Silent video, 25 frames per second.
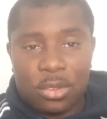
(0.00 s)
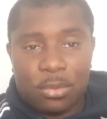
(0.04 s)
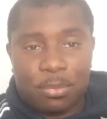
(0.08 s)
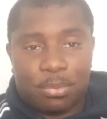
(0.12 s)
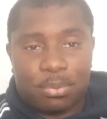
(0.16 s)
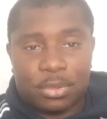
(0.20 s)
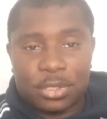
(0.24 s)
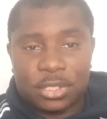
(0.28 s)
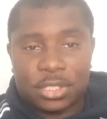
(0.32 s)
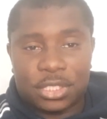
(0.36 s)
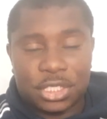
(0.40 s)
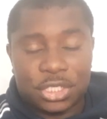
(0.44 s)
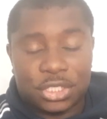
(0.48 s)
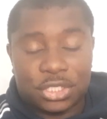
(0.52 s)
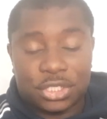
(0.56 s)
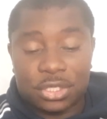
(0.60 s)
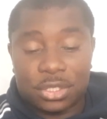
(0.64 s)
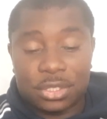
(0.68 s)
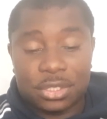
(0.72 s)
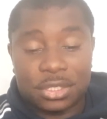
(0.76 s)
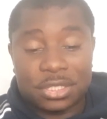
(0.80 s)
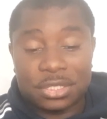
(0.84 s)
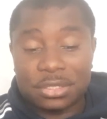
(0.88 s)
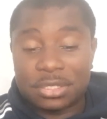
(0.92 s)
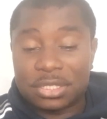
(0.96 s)

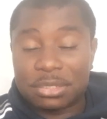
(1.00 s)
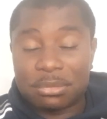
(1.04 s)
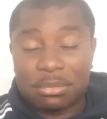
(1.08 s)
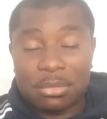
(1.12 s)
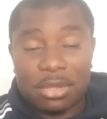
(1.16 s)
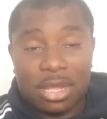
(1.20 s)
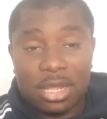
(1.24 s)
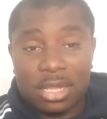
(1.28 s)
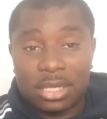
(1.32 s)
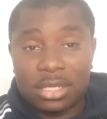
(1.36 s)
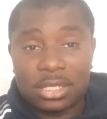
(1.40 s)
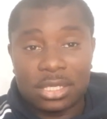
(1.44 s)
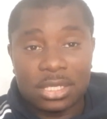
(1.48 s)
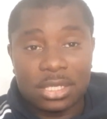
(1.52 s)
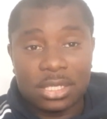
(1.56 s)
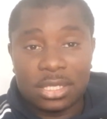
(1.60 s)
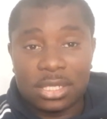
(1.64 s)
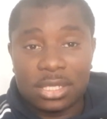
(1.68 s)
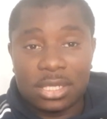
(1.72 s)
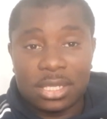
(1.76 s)
position to demand